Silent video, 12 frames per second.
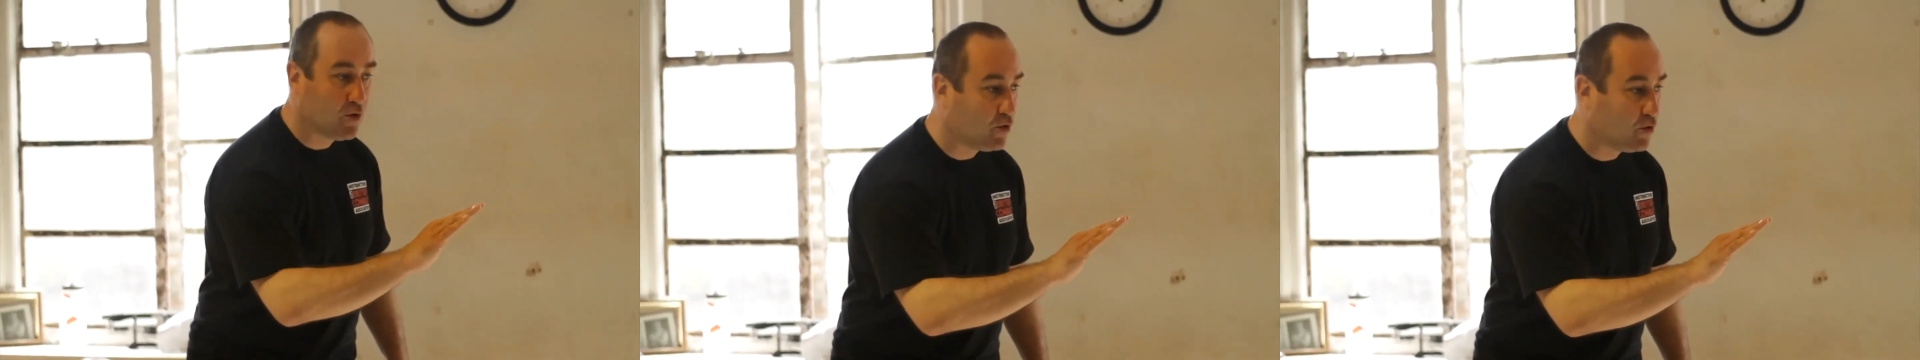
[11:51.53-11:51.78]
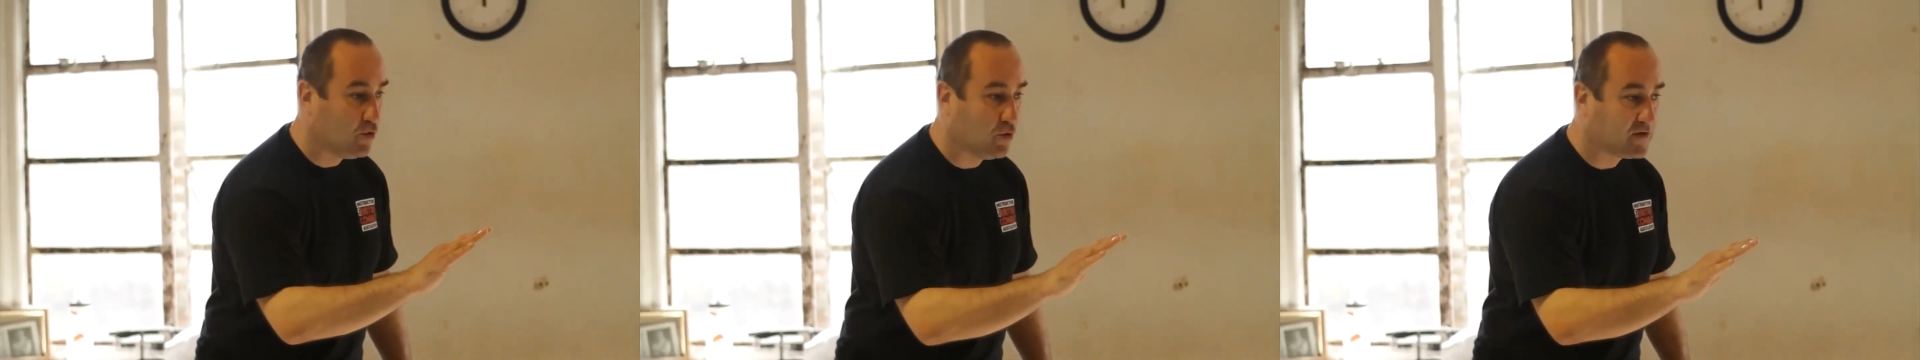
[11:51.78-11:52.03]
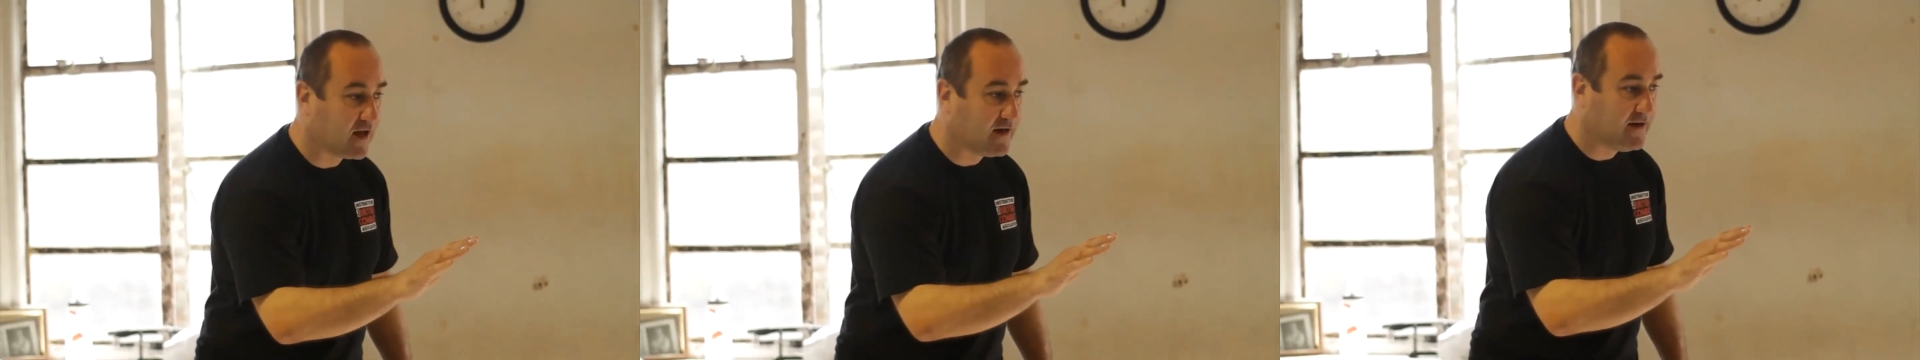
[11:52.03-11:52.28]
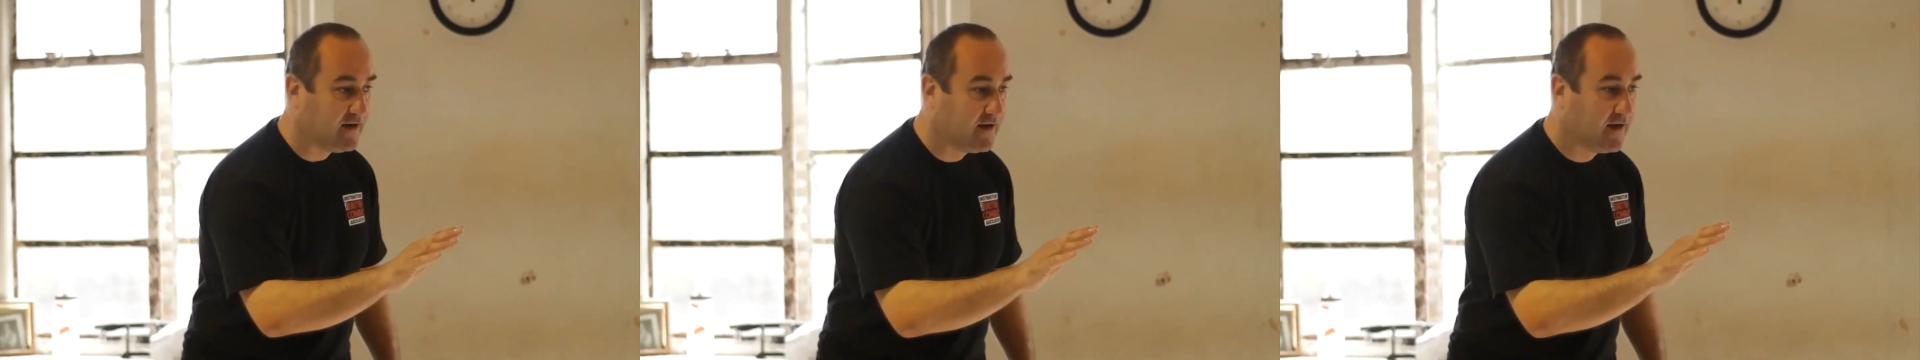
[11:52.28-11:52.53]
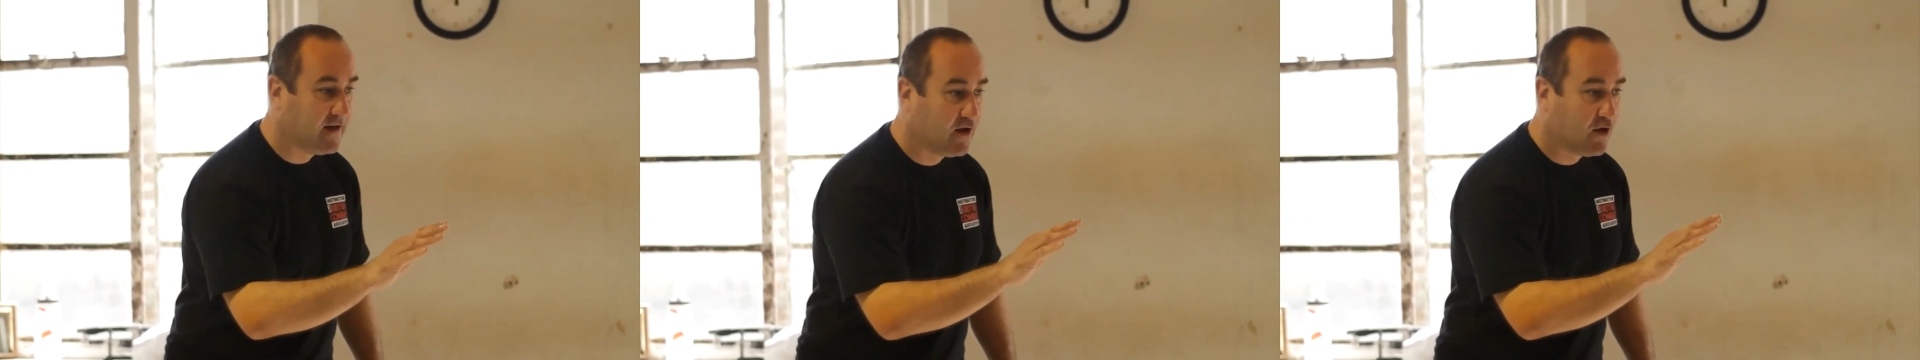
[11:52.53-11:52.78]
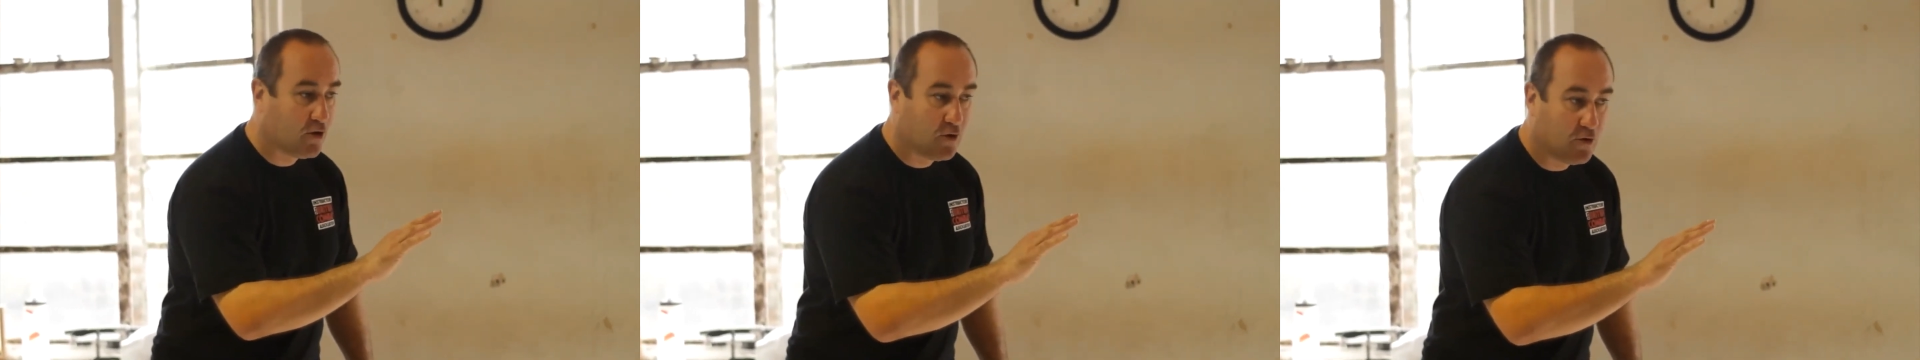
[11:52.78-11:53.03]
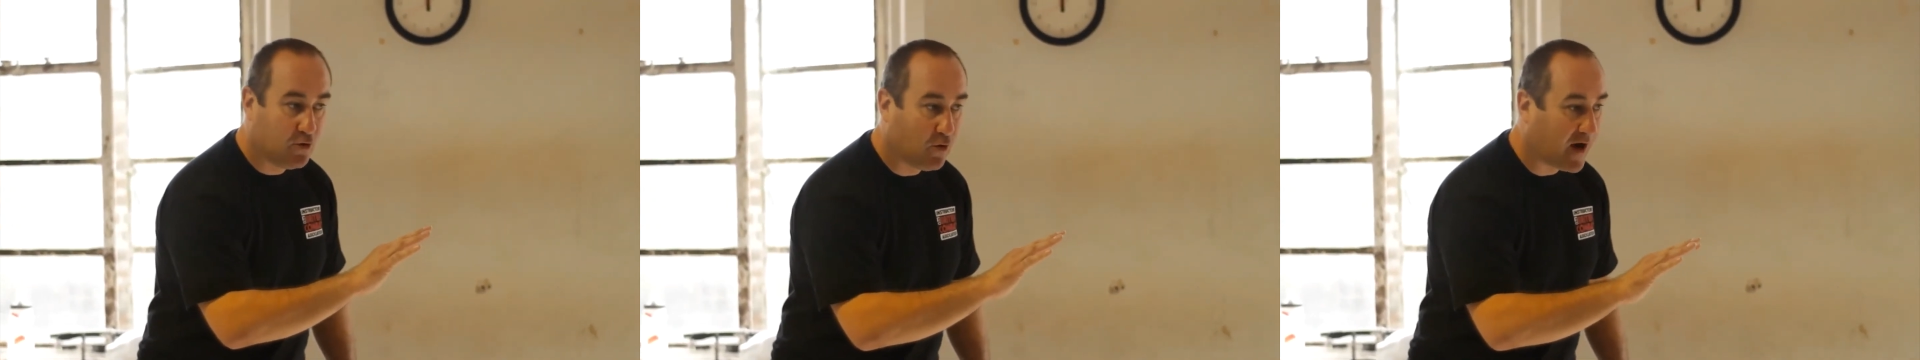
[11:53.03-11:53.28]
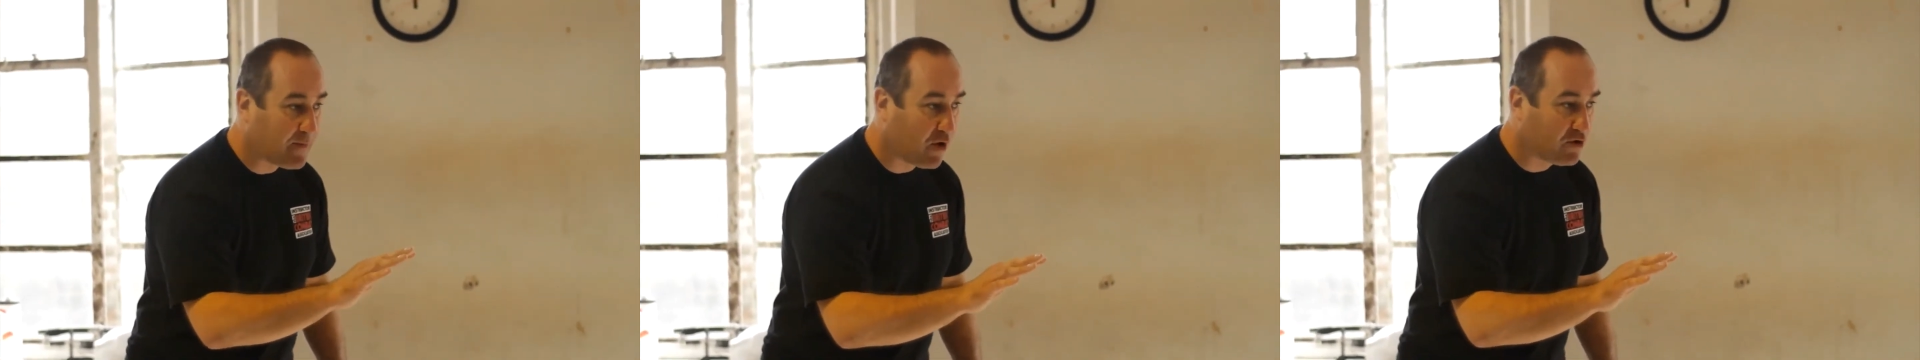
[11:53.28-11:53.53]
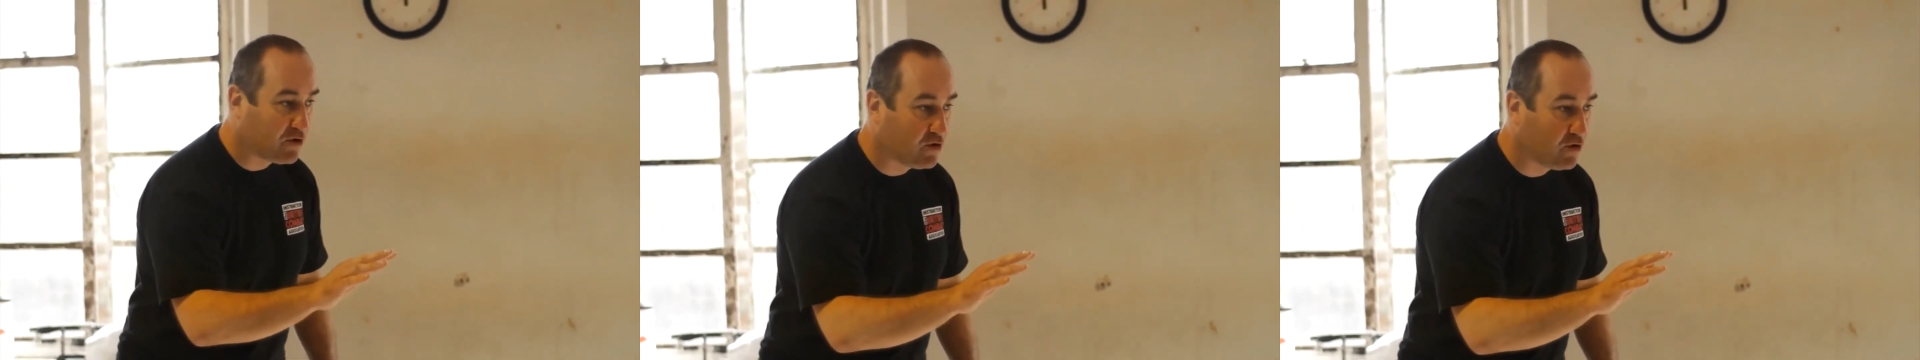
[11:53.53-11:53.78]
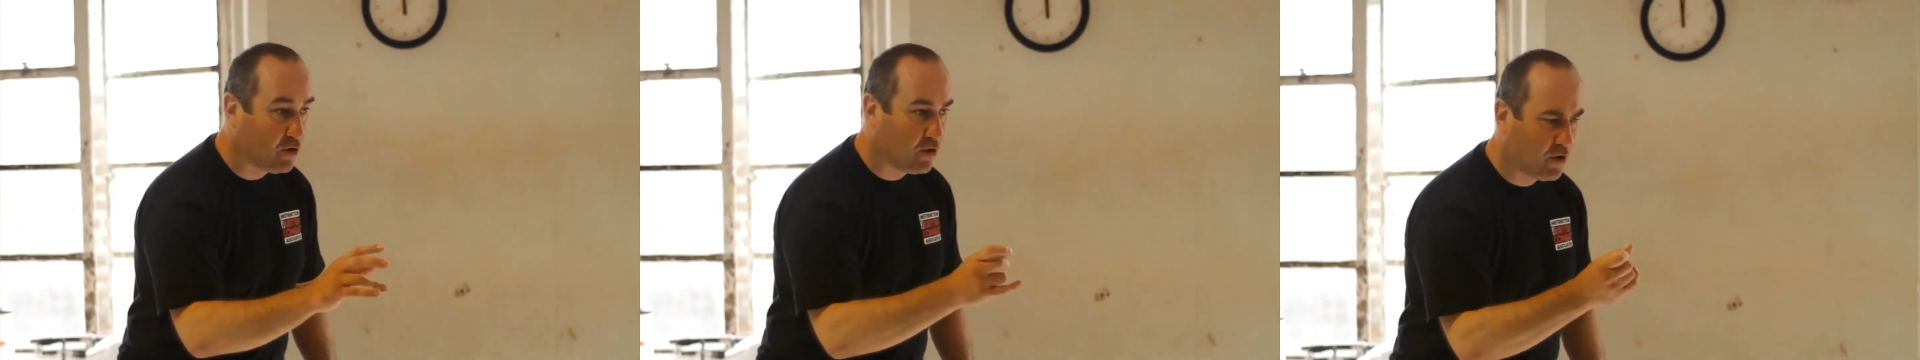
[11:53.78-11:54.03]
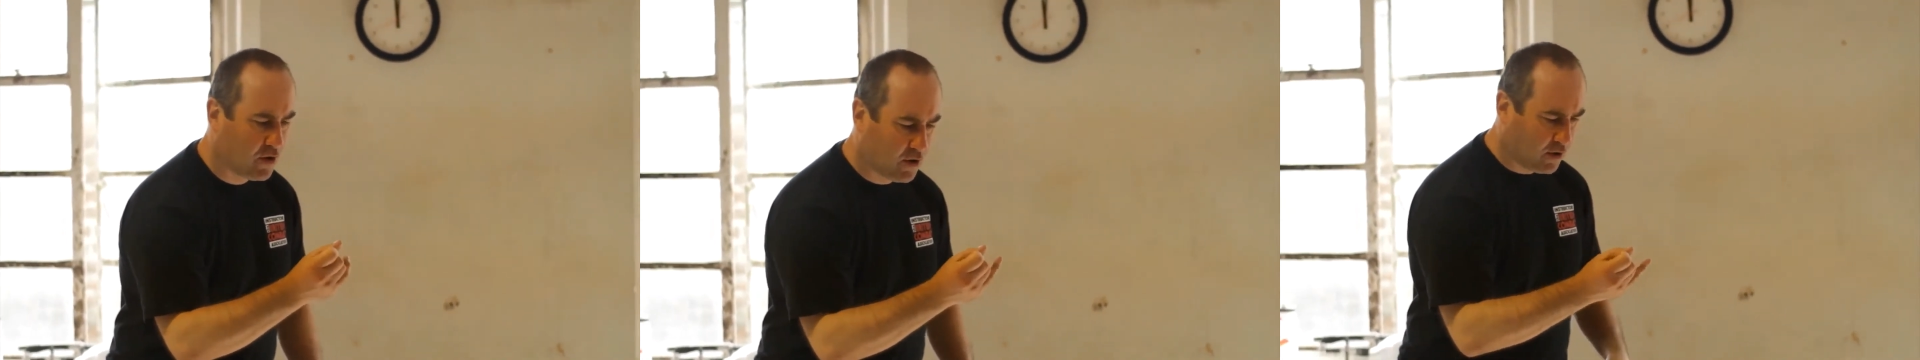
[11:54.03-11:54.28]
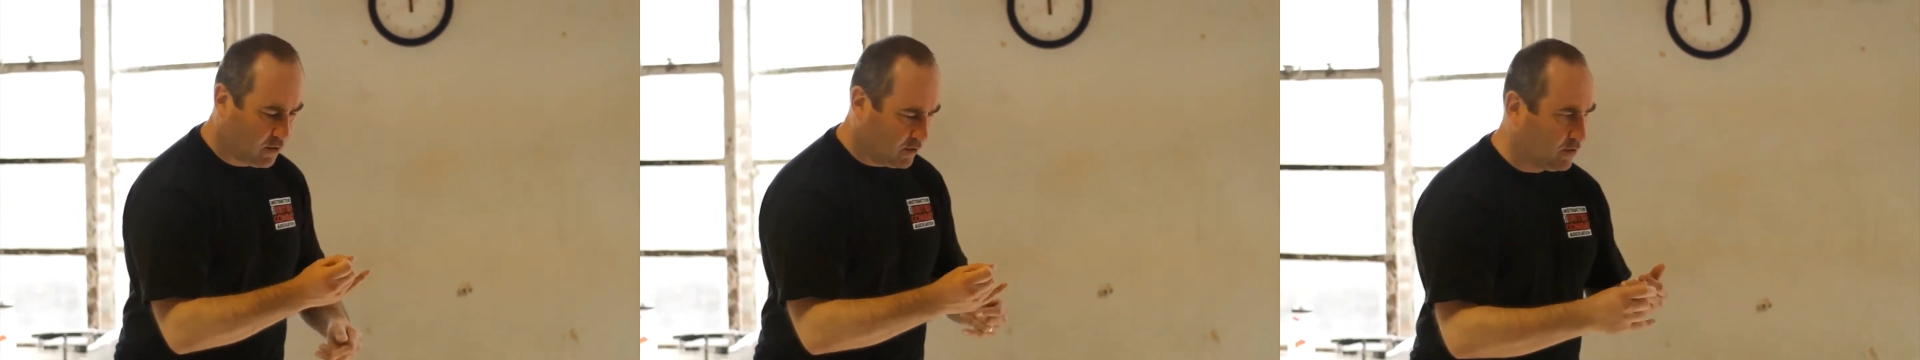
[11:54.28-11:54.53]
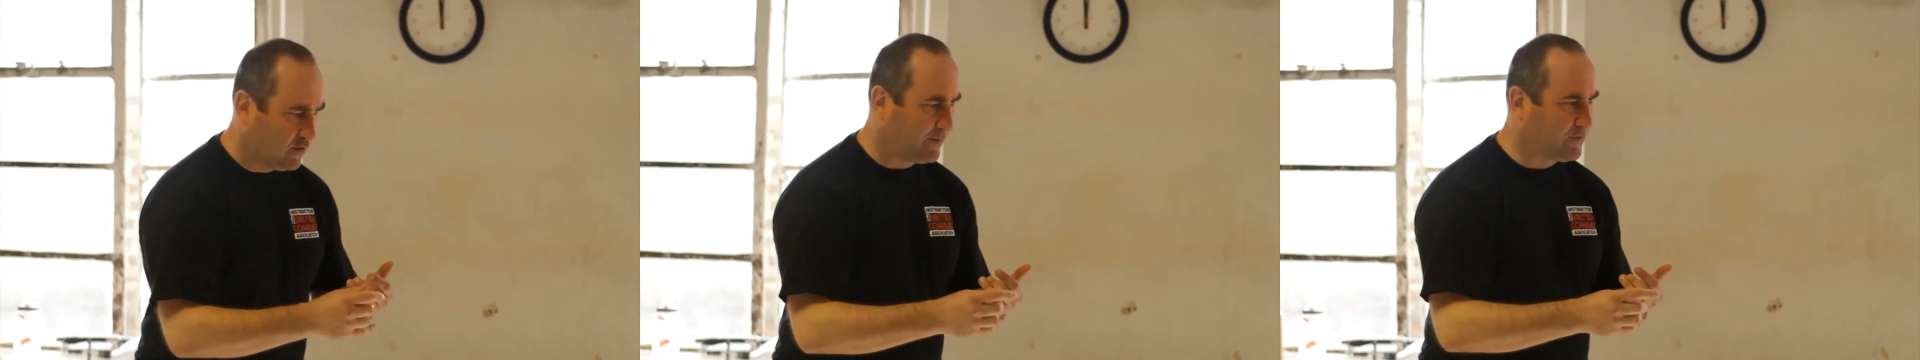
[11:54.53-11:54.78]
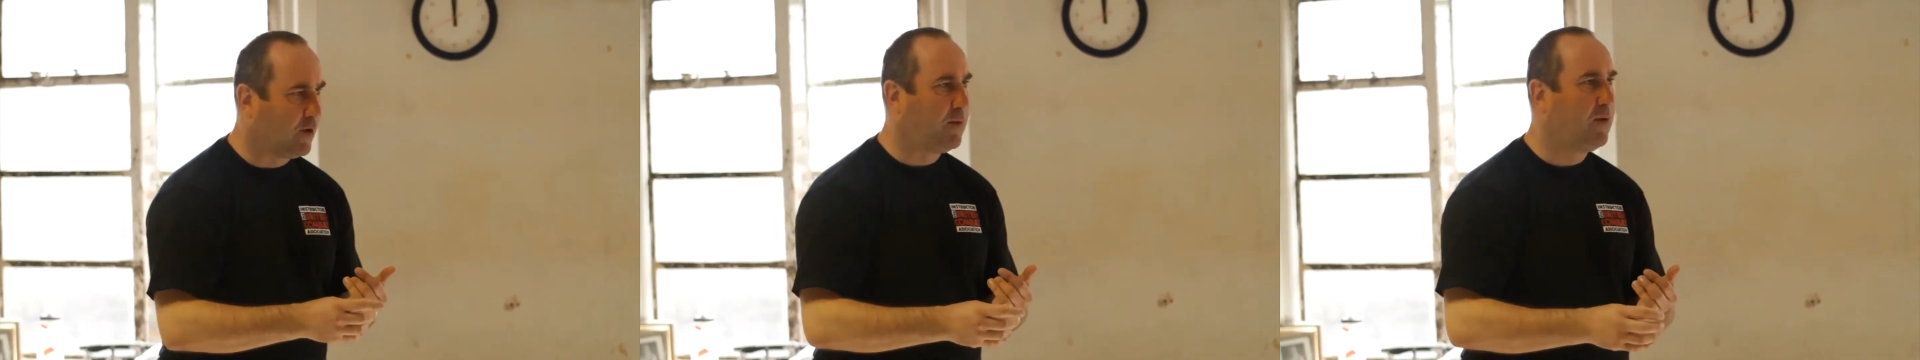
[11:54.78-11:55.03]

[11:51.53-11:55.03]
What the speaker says: No telly. No iPod. No laptop.